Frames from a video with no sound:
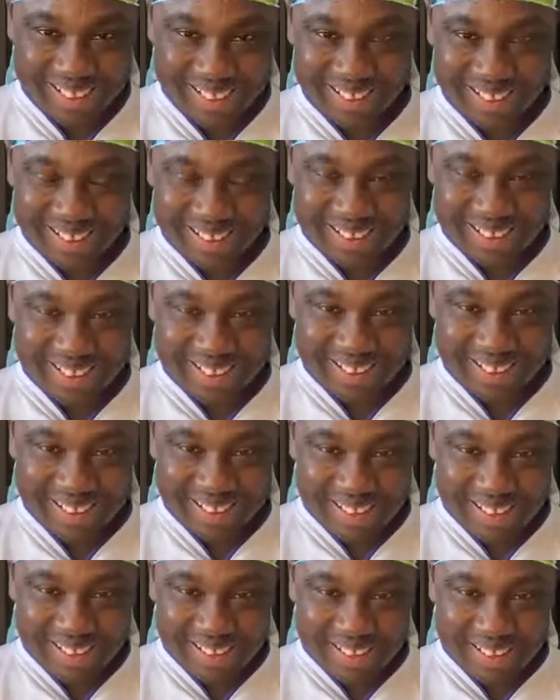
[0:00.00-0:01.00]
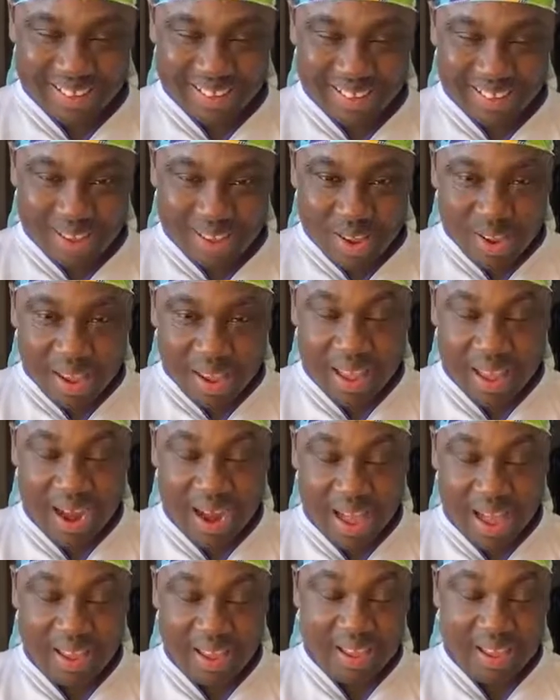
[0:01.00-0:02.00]
a man could be
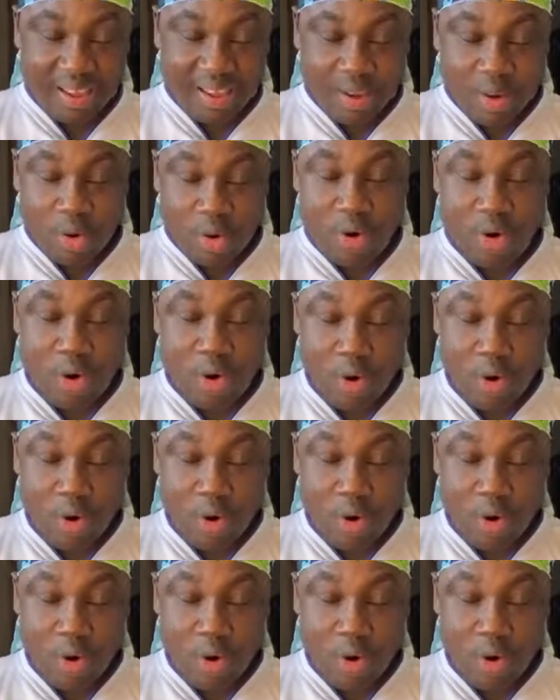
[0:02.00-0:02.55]
some ship.